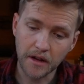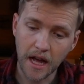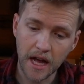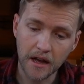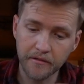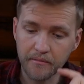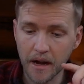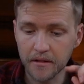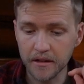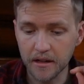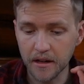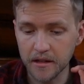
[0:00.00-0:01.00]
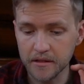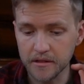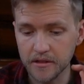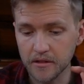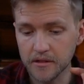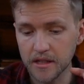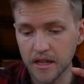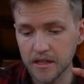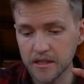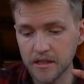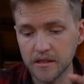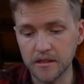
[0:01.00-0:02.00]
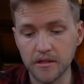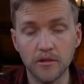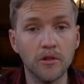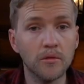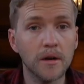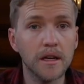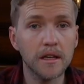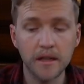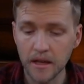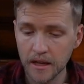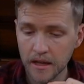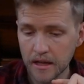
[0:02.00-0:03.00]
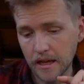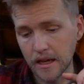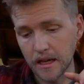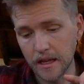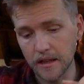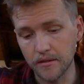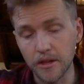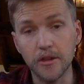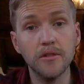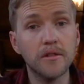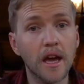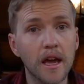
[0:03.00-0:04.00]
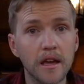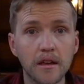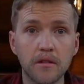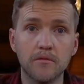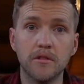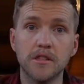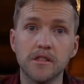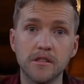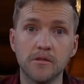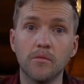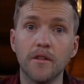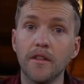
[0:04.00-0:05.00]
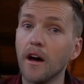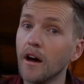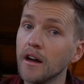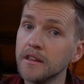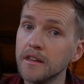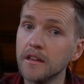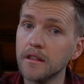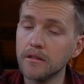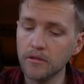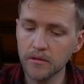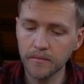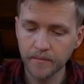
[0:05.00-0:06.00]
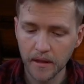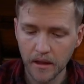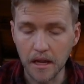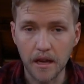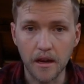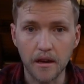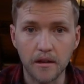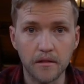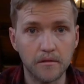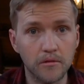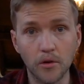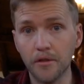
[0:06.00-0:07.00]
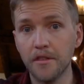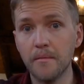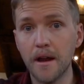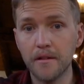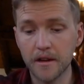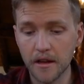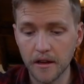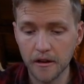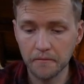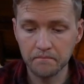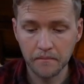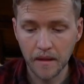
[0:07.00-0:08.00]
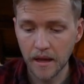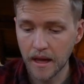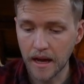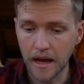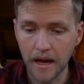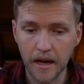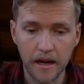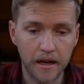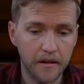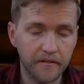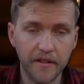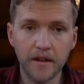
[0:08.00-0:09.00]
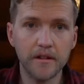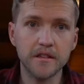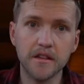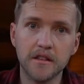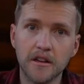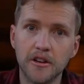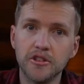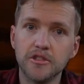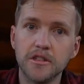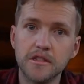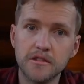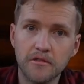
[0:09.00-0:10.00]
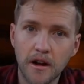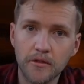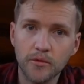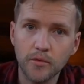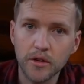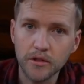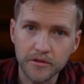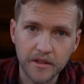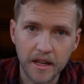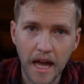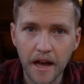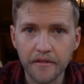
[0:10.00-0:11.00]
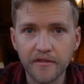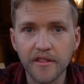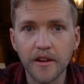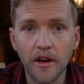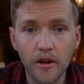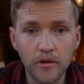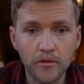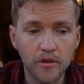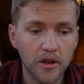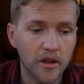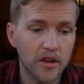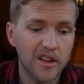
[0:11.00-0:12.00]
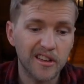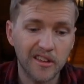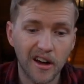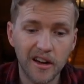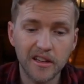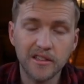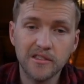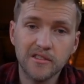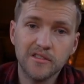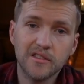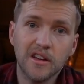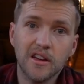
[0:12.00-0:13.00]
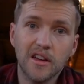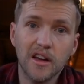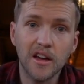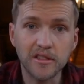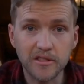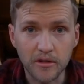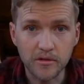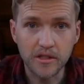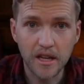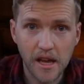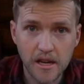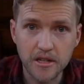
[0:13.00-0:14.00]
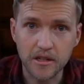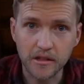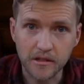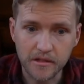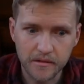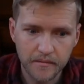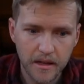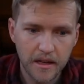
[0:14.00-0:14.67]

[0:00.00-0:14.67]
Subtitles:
have Mountain Guides Associations in Norway, in the UK, which is the one that I did it through, in North America, various other countries throughout the world. They have their own guides associations.